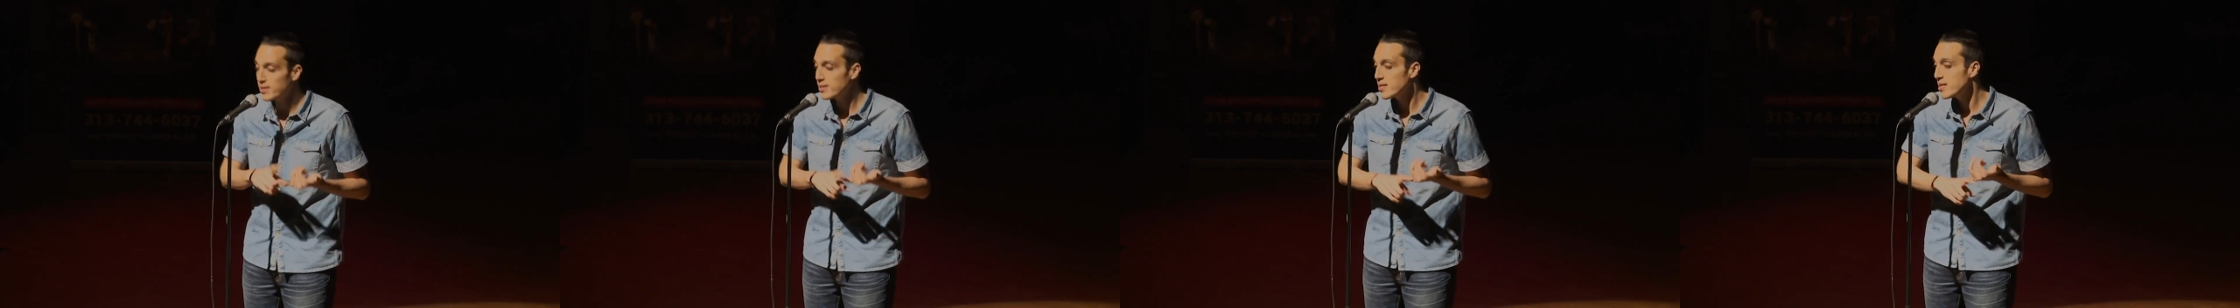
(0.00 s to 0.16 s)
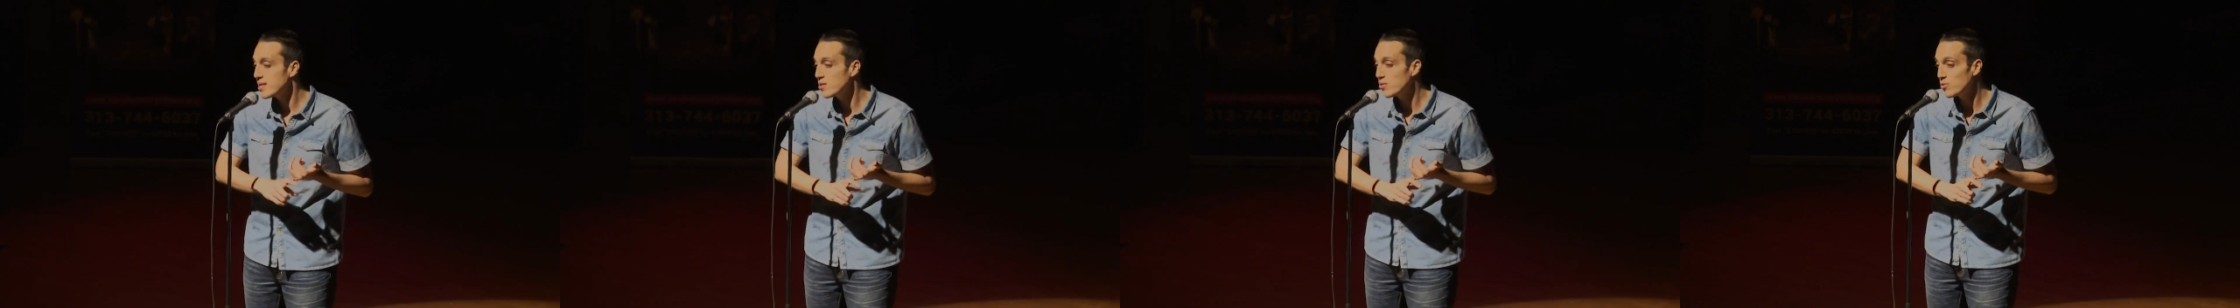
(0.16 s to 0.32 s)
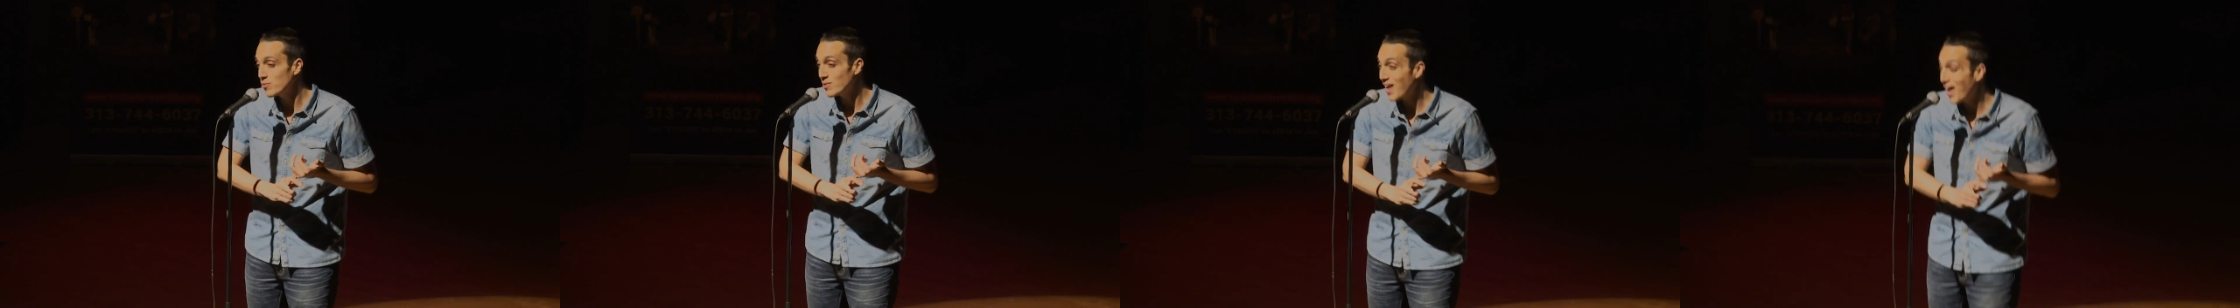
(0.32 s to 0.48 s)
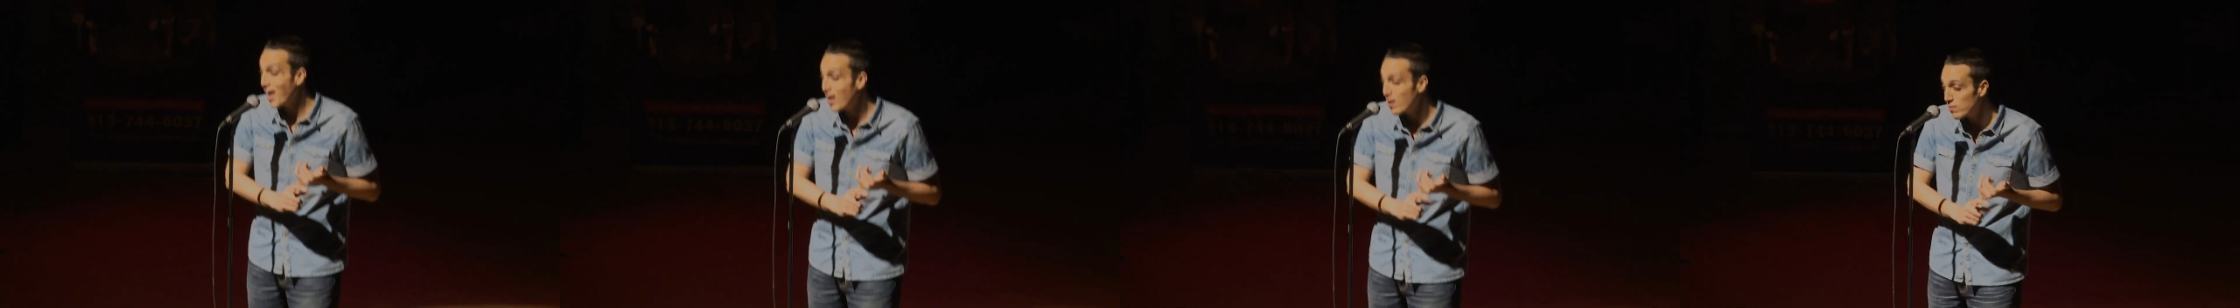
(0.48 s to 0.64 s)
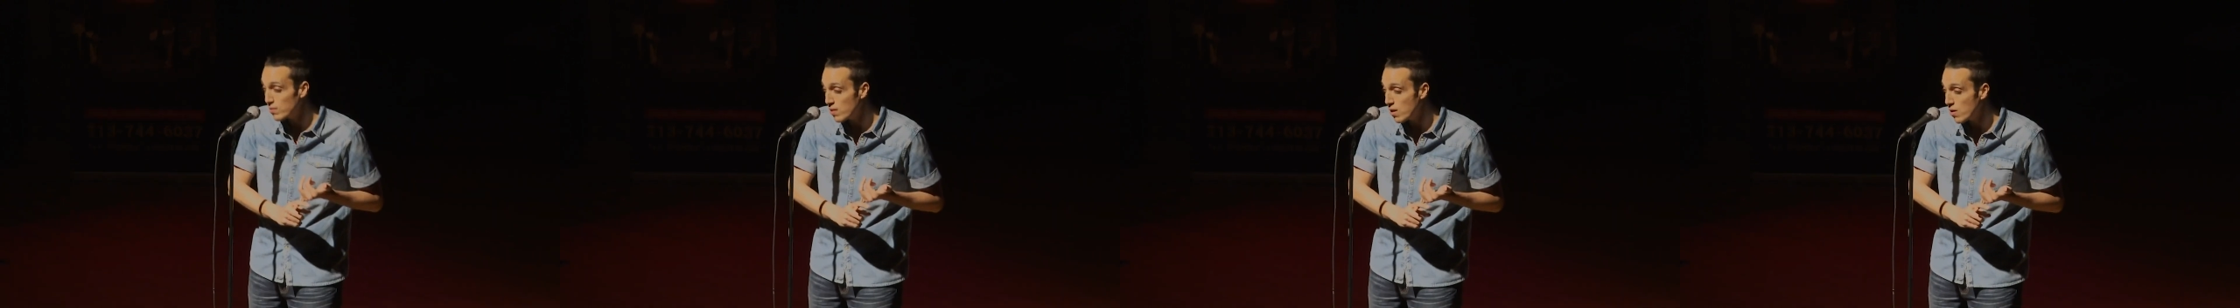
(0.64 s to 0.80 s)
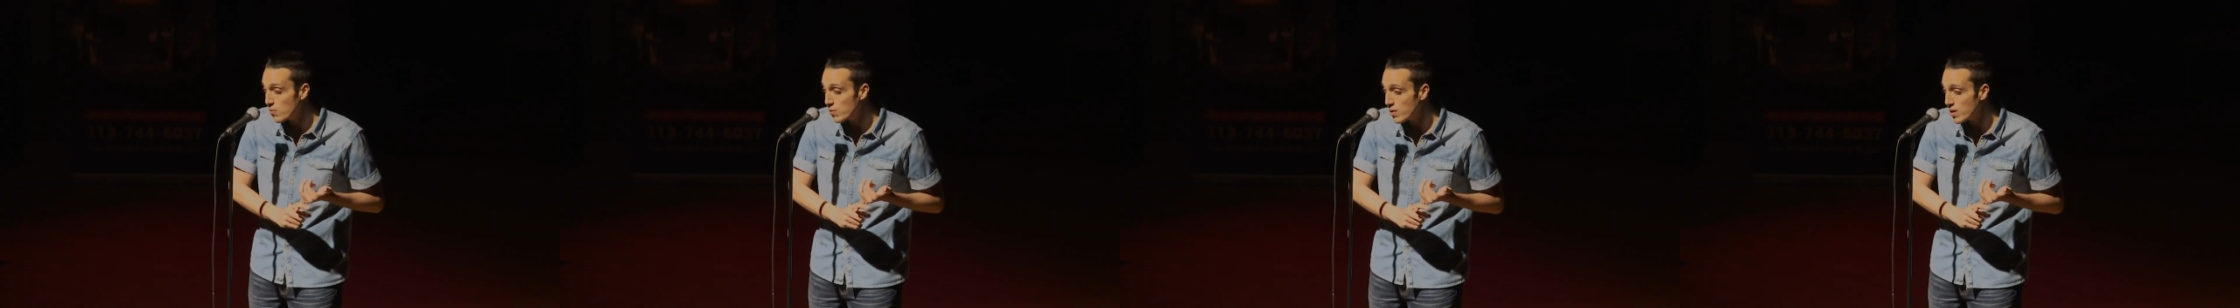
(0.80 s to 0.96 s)
illegal
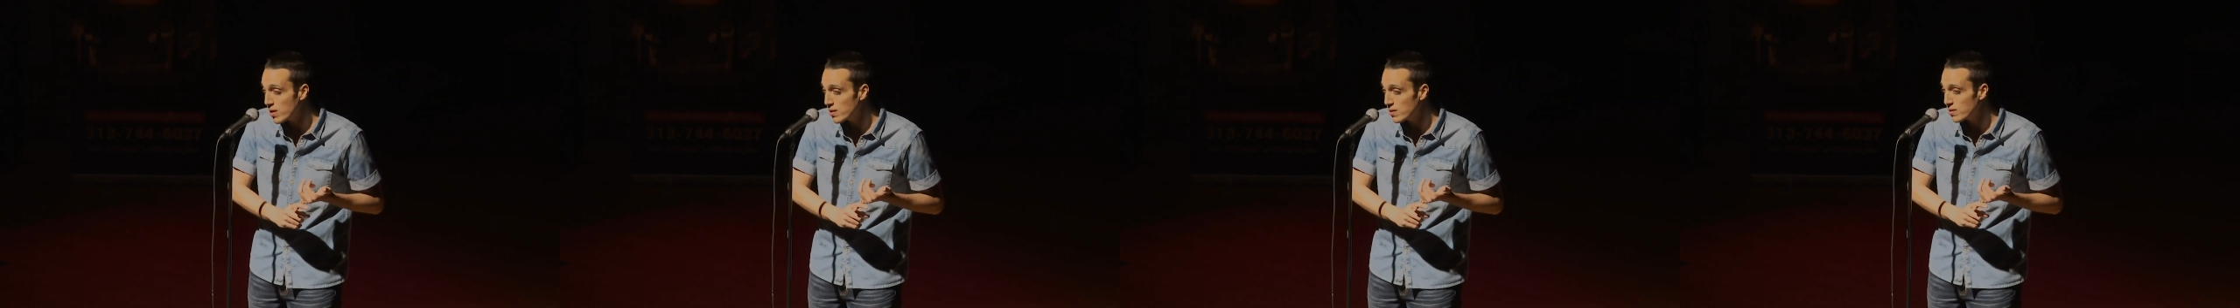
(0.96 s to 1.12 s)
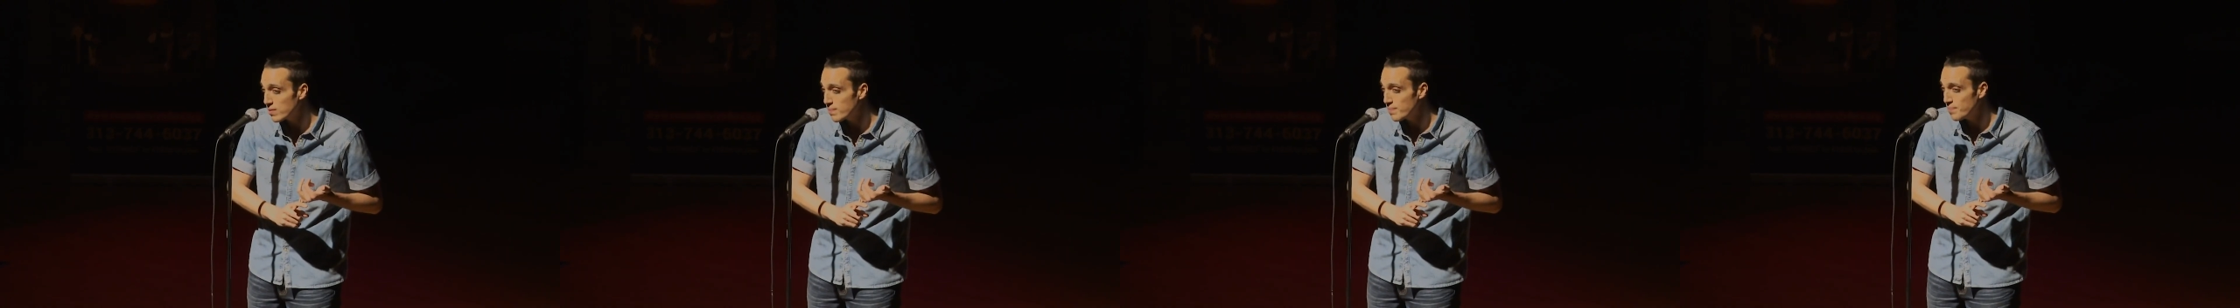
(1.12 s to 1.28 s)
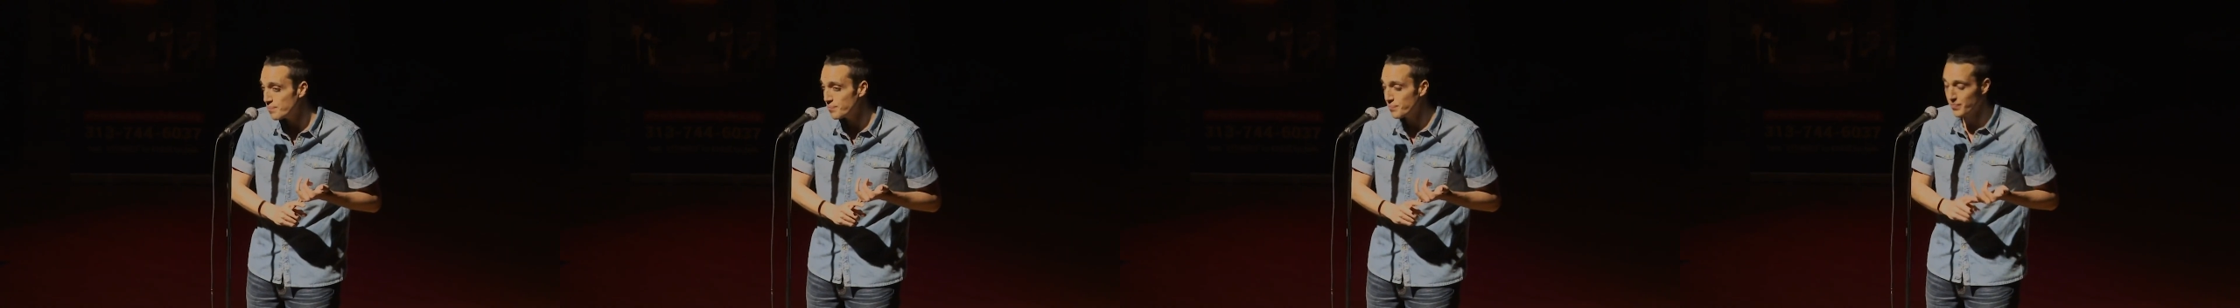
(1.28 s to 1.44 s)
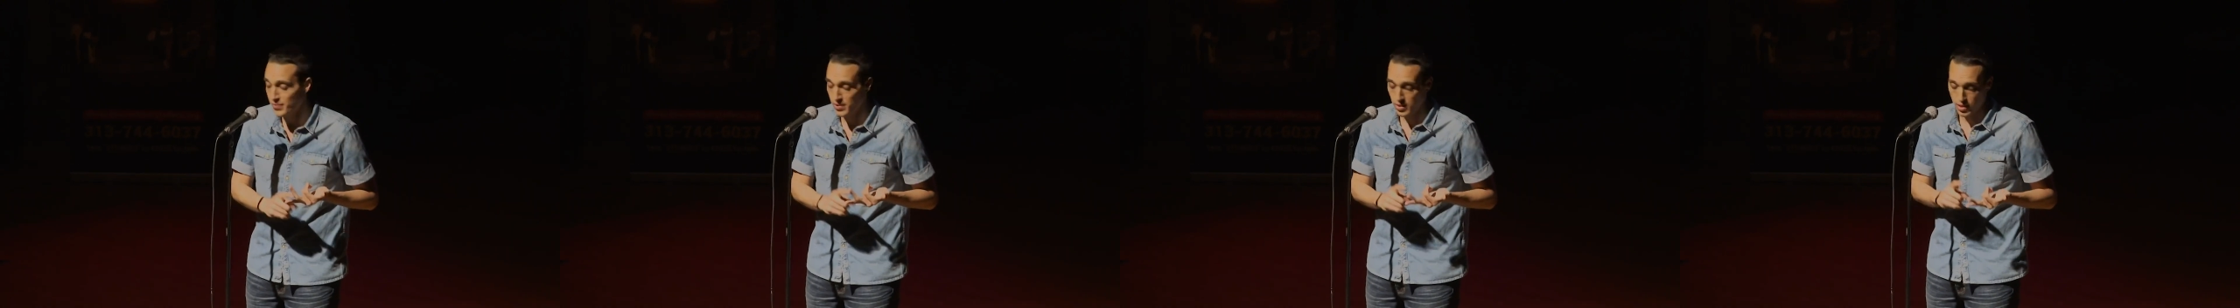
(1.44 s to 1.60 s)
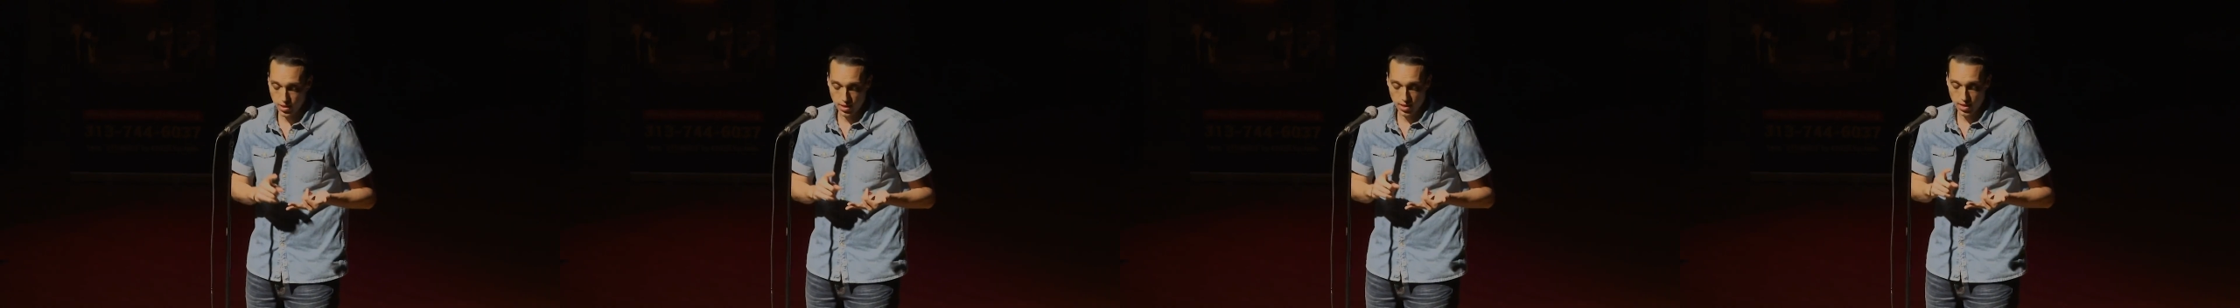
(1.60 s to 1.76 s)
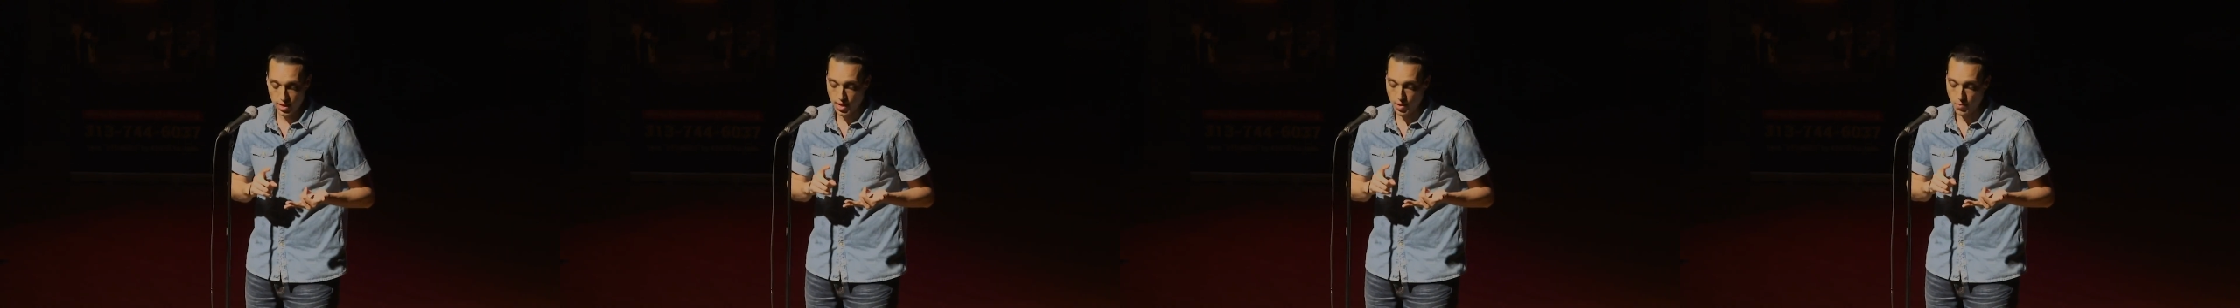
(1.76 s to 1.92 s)
downloading,
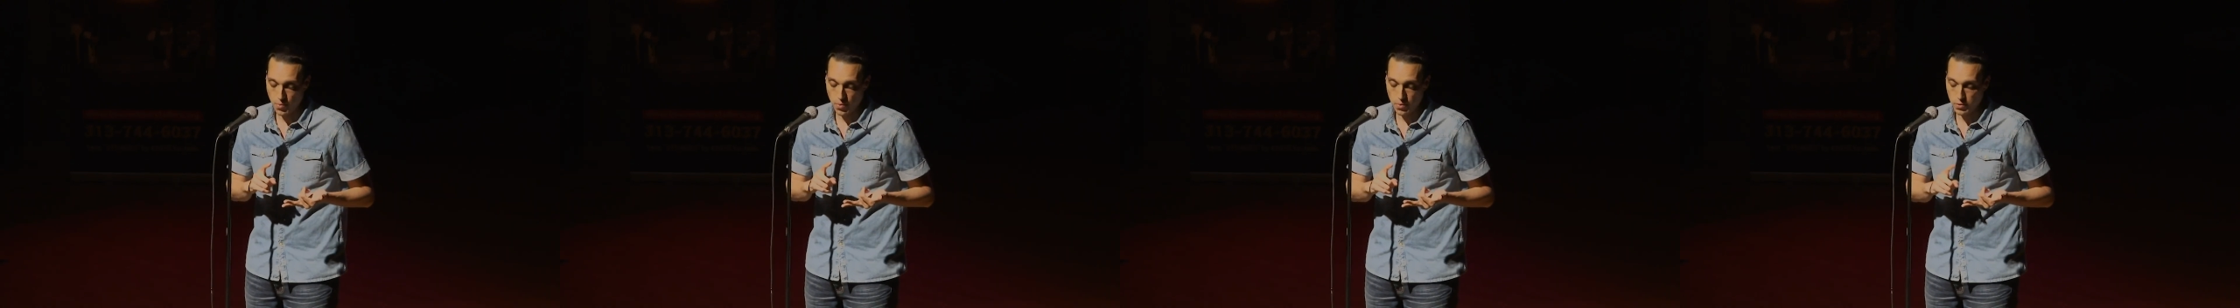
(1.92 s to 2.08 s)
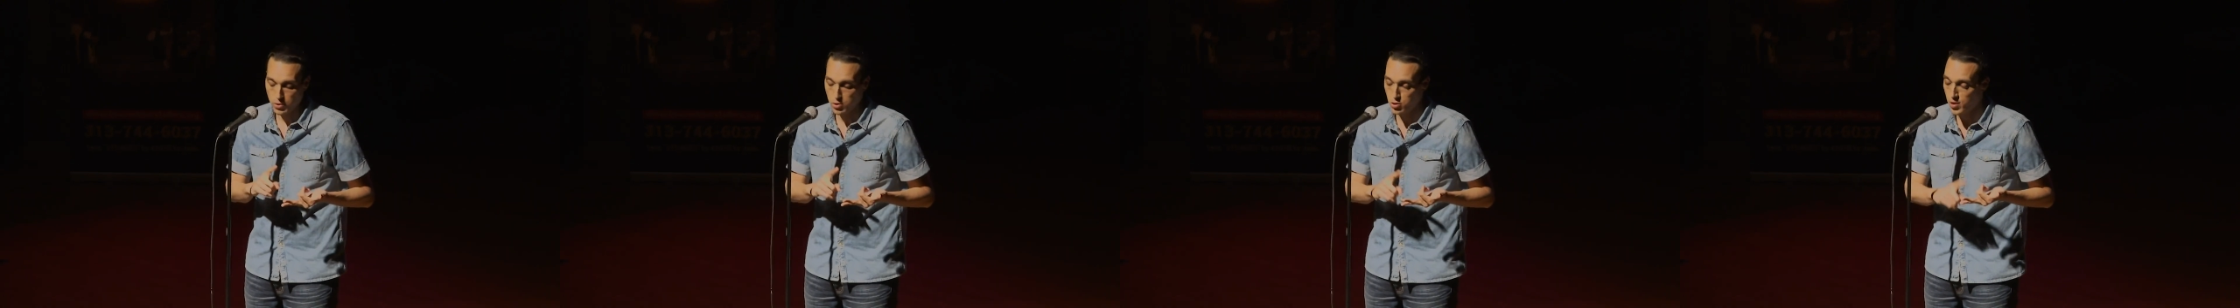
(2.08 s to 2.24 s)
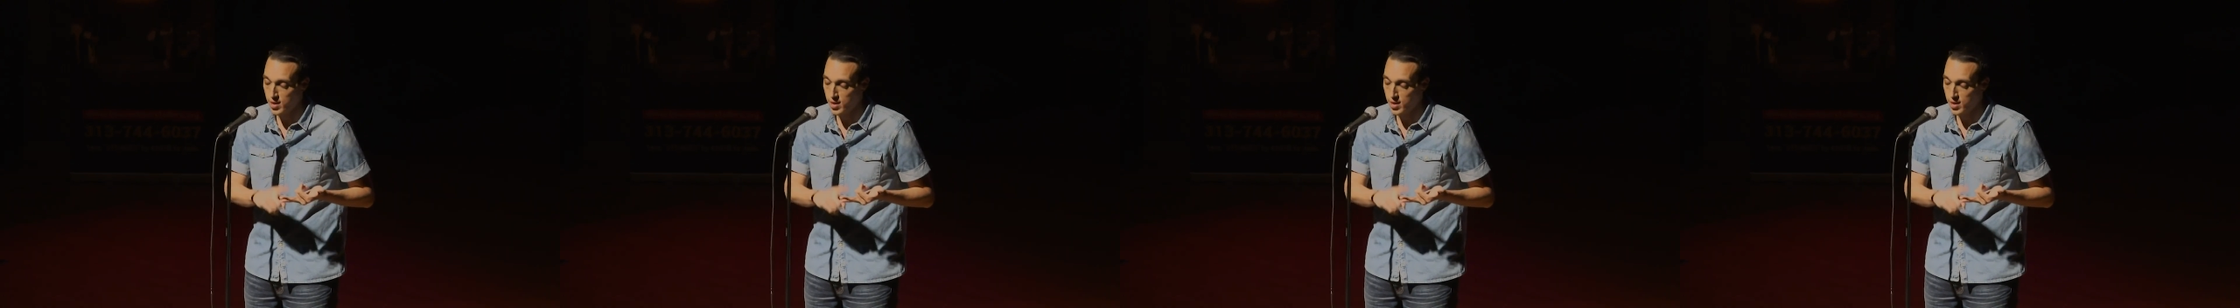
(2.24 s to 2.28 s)
and we were